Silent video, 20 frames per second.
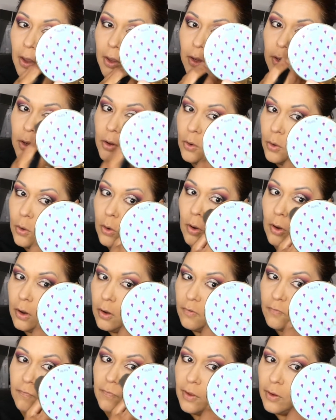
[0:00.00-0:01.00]

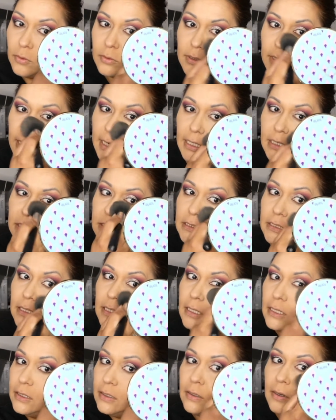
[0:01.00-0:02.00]
your
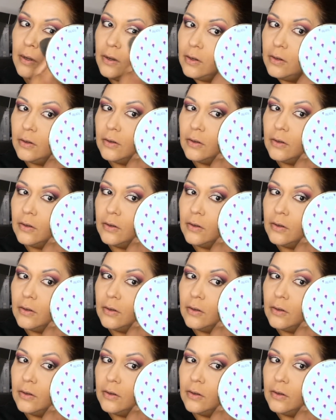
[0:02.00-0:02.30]
foundation.